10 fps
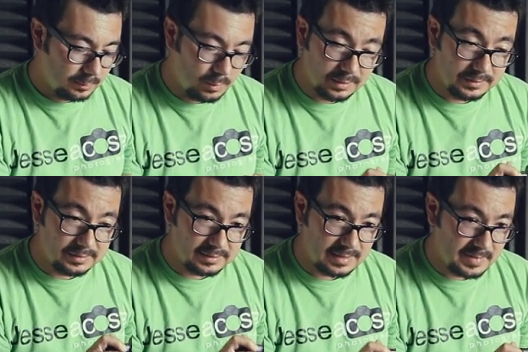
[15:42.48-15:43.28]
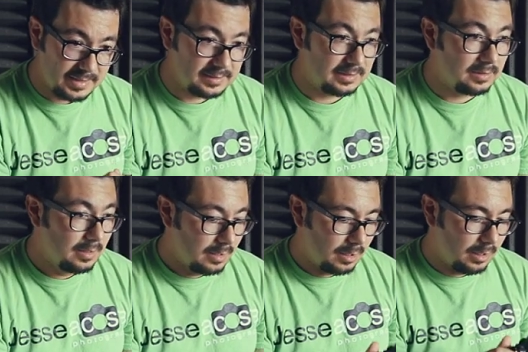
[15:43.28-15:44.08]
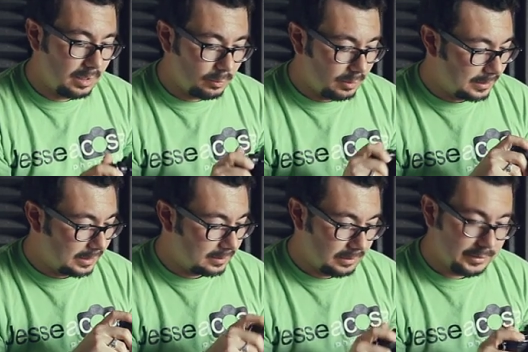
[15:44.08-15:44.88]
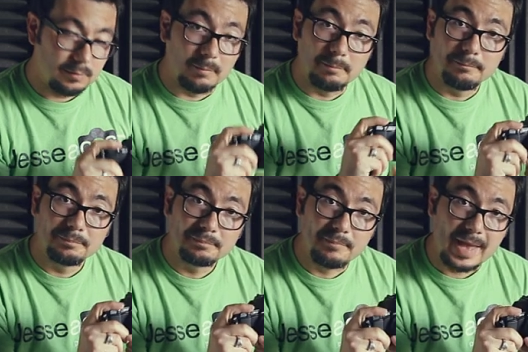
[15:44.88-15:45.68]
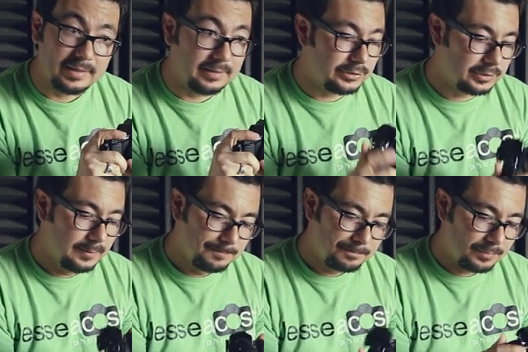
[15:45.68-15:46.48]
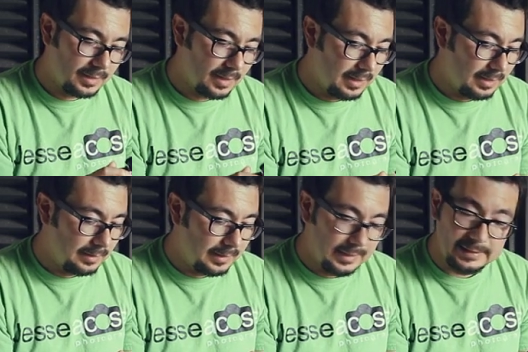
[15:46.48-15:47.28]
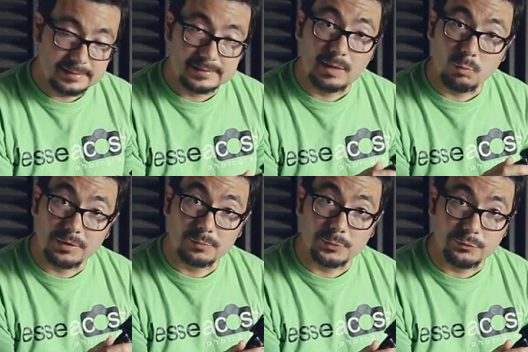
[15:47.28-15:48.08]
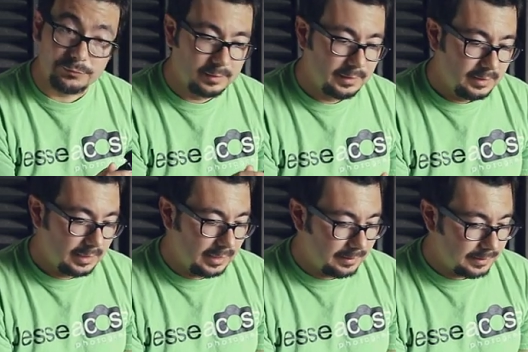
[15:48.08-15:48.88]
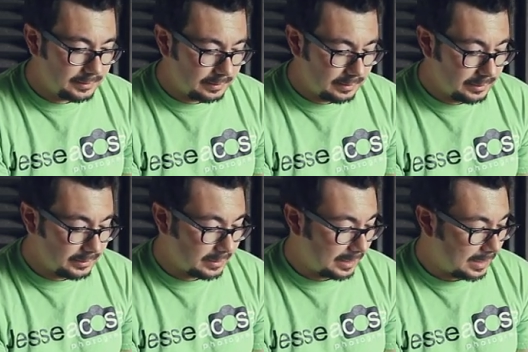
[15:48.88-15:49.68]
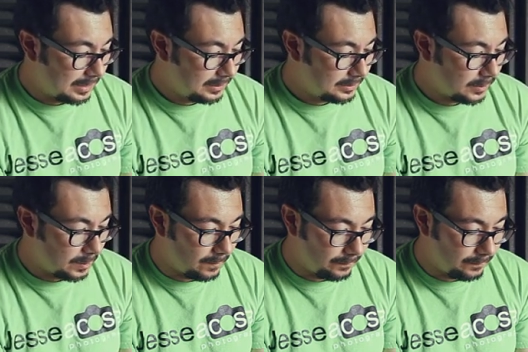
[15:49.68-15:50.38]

Quality is amazing on a little package. And it's weatherproof. That's the reason I got it. So